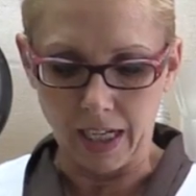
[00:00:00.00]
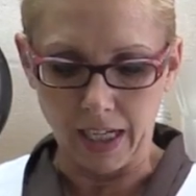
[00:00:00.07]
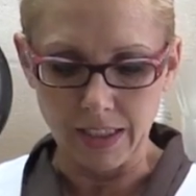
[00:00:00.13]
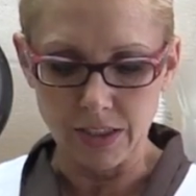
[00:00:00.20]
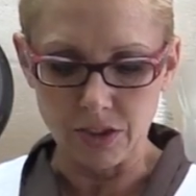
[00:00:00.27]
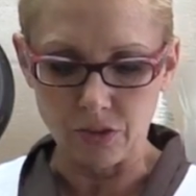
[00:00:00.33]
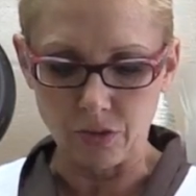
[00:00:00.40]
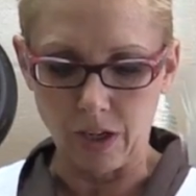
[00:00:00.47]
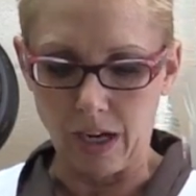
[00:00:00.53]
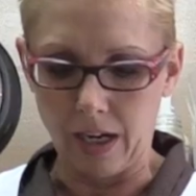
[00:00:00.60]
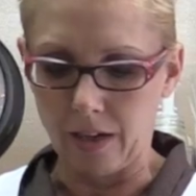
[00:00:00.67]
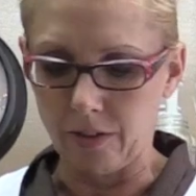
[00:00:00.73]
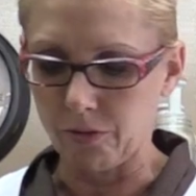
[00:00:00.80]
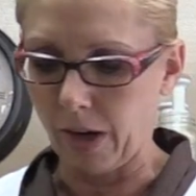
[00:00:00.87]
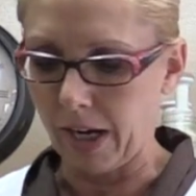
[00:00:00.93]
diced
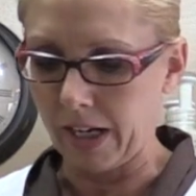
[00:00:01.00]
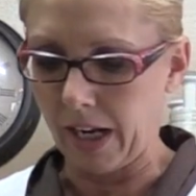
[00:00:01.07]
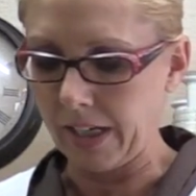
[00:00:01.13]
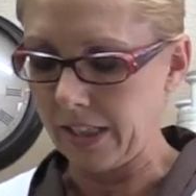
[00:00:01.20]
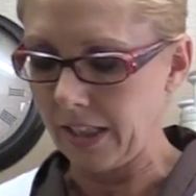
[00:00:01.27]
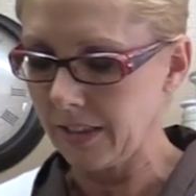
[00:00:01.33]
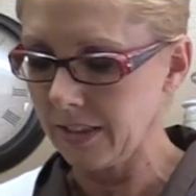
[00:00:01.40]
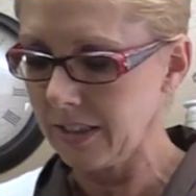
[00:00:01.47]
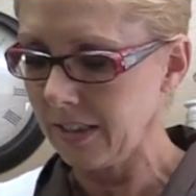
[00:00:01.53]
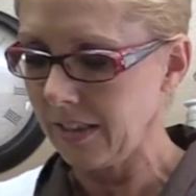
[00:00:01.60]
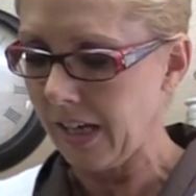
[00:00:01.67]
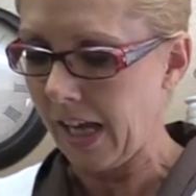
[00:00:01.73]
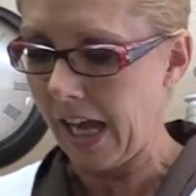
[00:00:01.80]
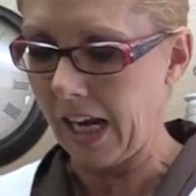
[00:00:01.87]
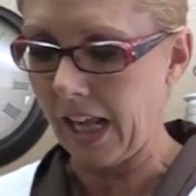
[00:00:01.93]
red onions,
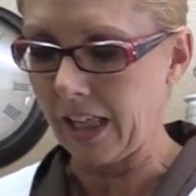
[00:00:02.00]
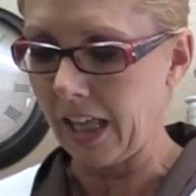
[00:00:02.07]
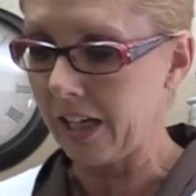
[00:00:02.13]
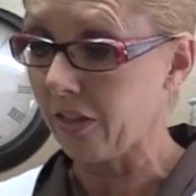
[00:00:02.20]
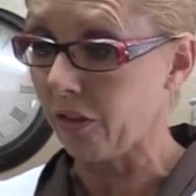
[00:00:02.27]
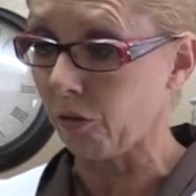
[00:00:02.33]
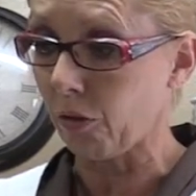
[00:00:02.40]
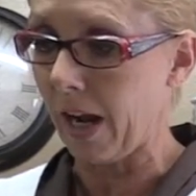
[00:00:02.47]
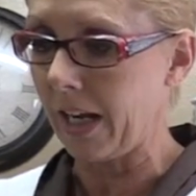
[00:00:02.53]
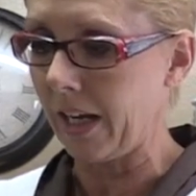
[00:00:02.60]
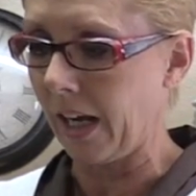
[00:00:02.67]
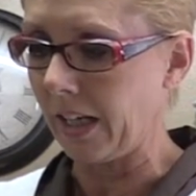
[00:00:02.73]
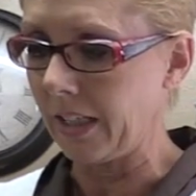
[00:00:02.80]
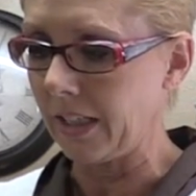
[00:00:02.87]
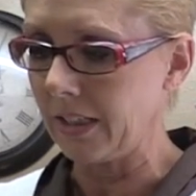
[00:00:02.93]
and I like the red
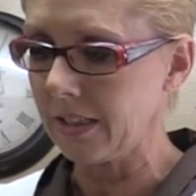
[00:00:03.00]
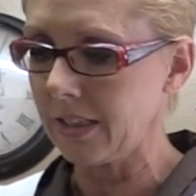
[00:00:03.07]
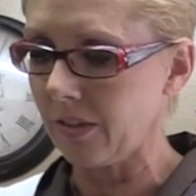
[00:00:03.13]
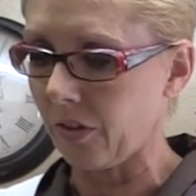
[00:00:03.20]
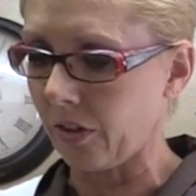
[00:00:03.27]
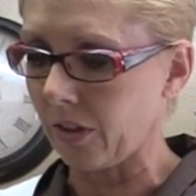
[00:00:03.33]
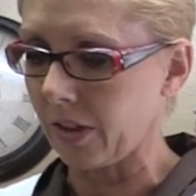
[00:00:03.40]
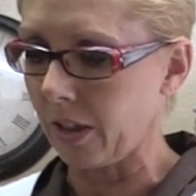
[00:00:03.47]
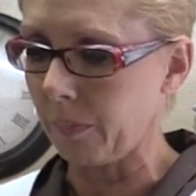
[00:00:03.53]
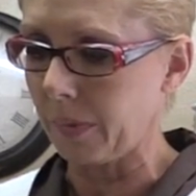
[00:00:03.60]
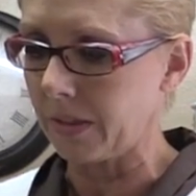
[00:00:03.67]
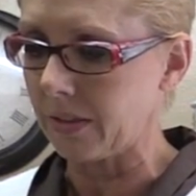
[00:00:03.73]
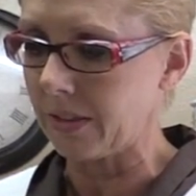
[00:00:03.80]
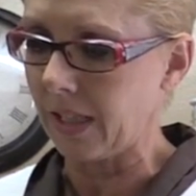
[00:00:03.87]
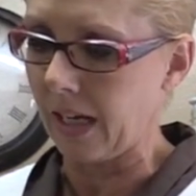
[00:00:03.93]
onions. They're a little
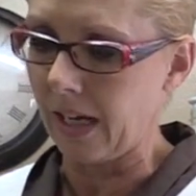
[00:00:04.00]
bit